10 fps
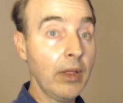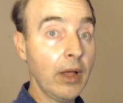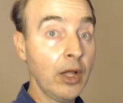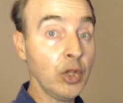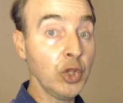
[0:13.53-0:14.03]

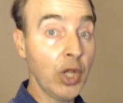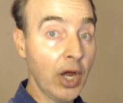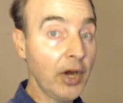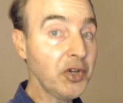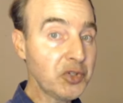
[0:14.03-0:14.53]
a
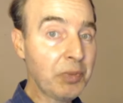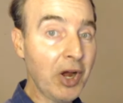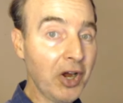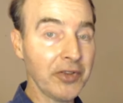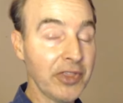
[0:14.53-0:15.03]
large
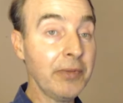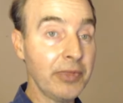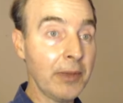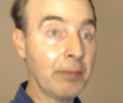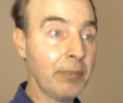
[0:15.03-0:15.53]
part,
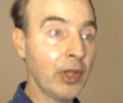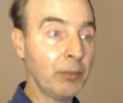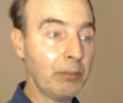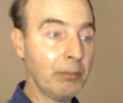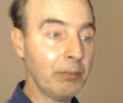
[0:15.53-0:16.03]

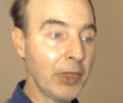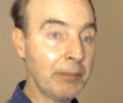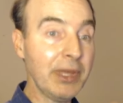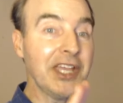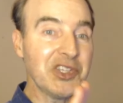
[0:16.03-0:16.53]
the
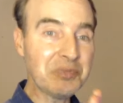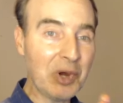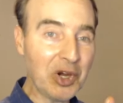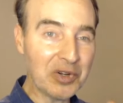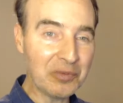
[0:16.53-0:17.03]
biggest
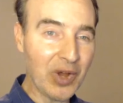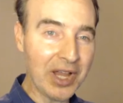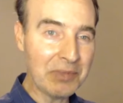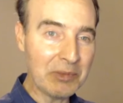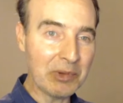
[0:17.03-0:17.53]
part of why
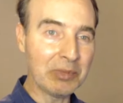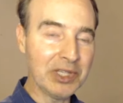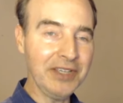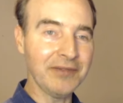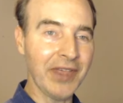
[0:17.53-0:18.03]
people
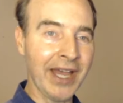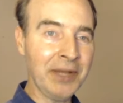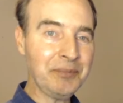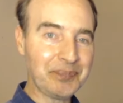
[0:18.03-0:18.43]
believe that,